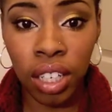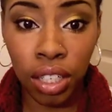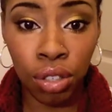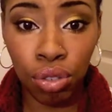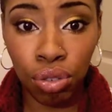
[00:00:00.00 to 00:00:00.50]
a
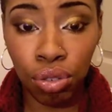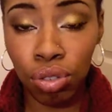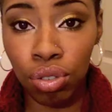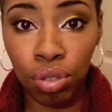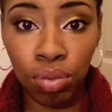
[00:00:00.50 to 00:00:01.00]

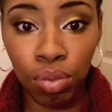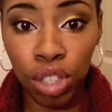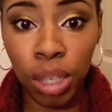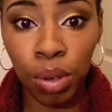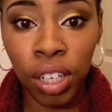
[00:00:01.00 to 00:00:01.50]
neutral
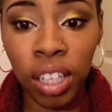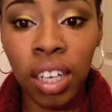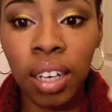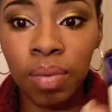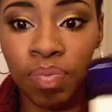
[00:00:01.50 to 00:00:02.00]
shimmery
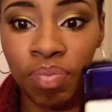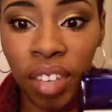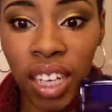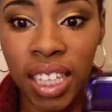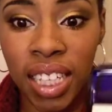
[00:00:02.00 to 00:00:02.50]
look,
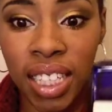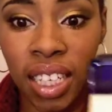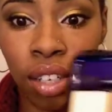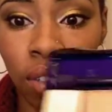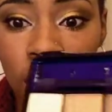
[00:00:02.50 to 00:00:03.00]
this
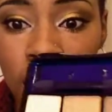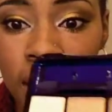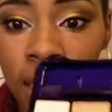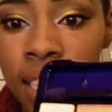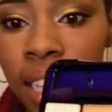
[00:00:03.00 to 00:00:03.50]
in Golden
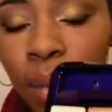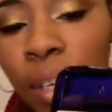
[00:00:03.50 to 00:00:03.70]
Sunset.